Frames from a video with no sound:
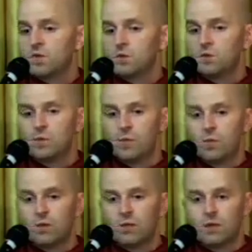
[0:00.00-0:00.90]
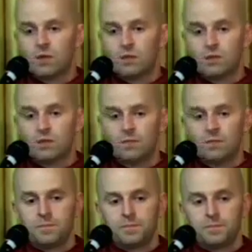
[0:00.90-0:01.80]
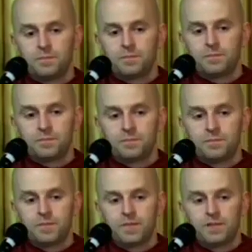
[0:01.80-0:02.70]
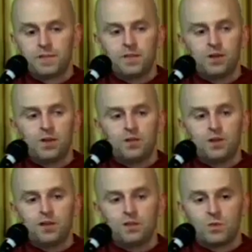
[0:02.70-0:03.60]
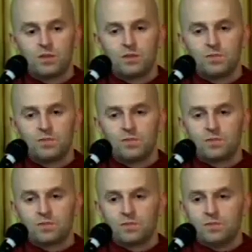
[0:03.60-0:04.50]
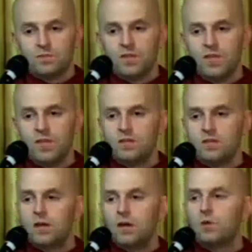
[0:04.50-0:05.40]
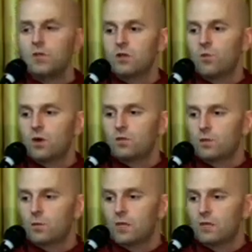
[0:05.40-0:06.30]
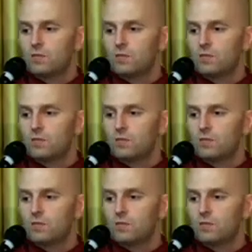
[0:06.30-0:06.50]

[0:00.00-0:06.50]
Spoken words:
So do you remember what the king did? He called the husband and he said, I want you to work for me.